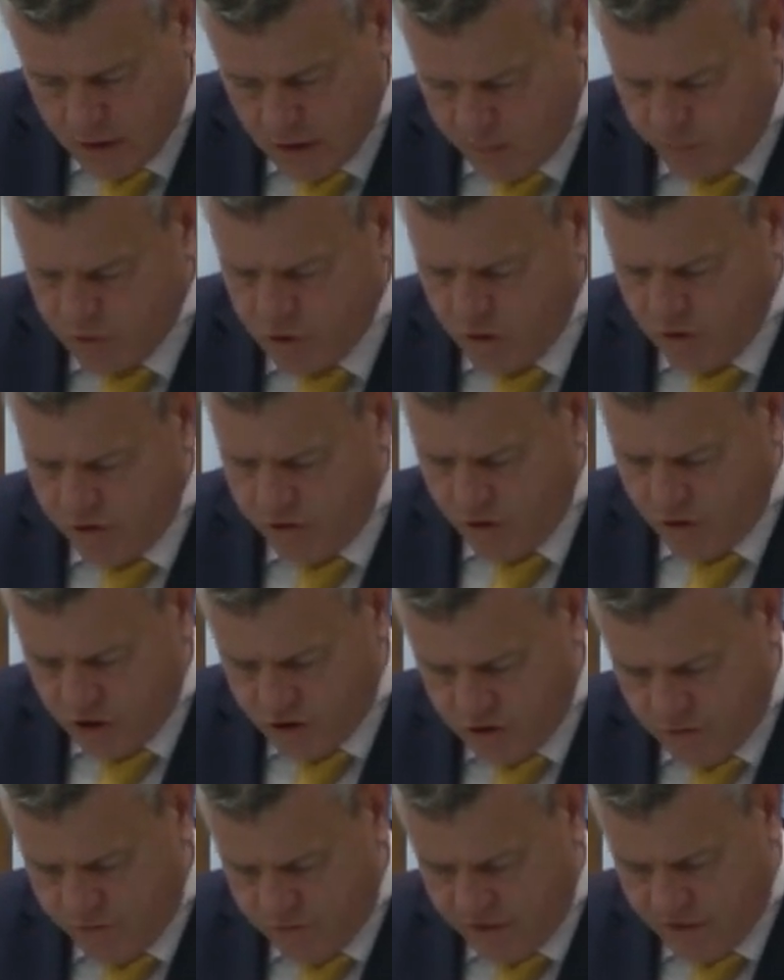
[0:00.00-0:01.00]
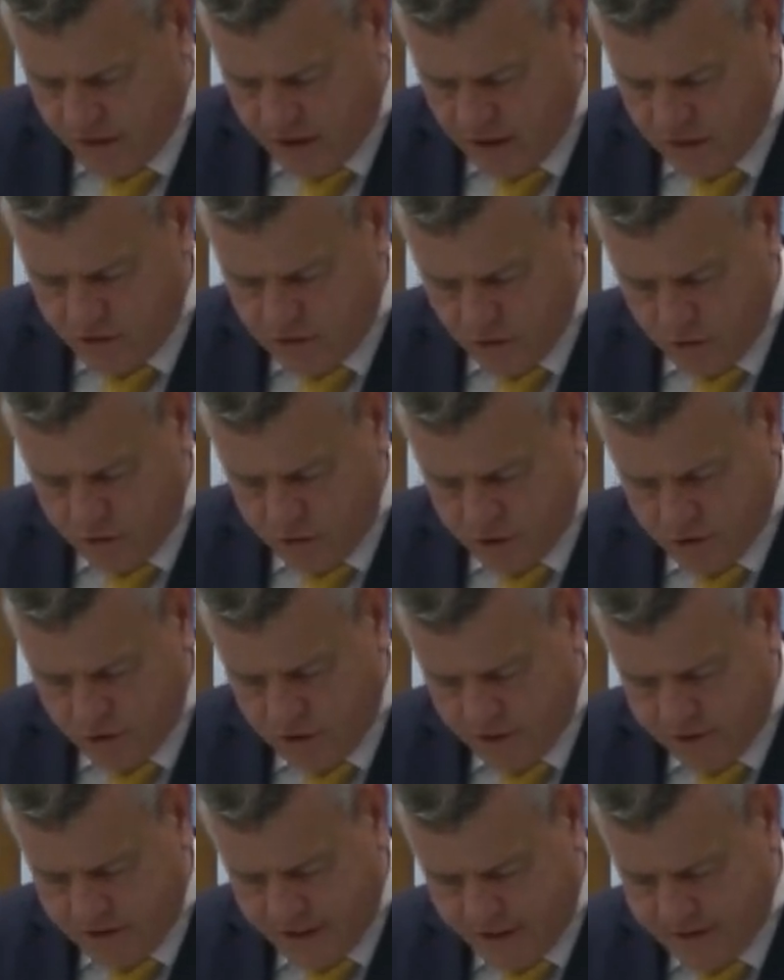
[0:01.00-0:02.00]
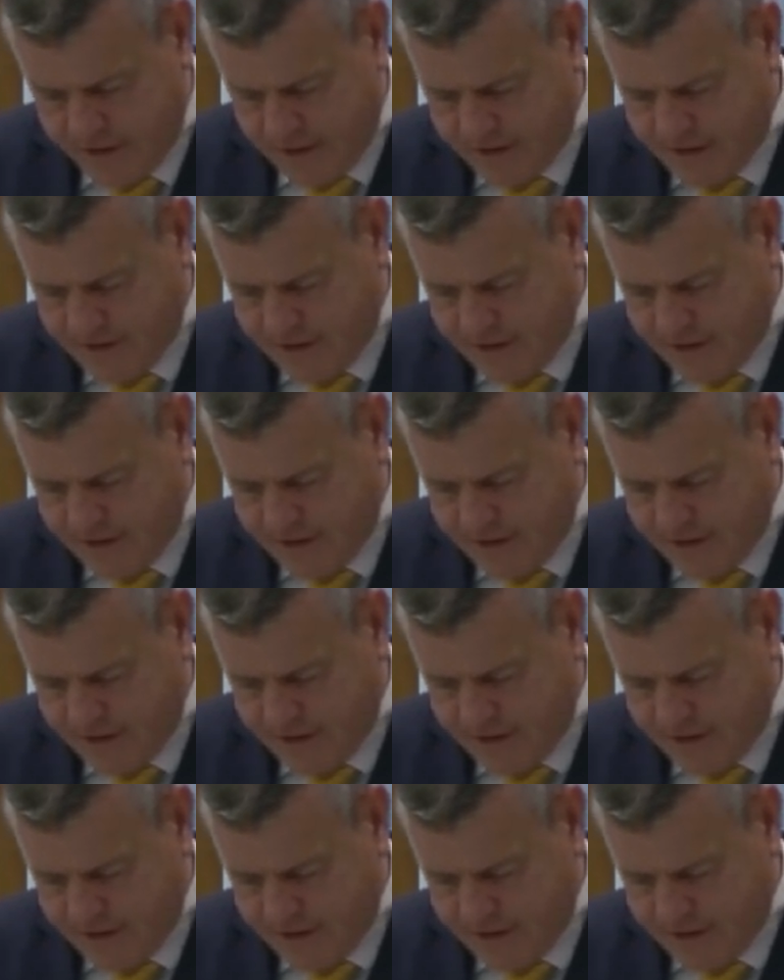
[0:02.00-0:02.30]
Up to 1,000 retired soldiers in their 60s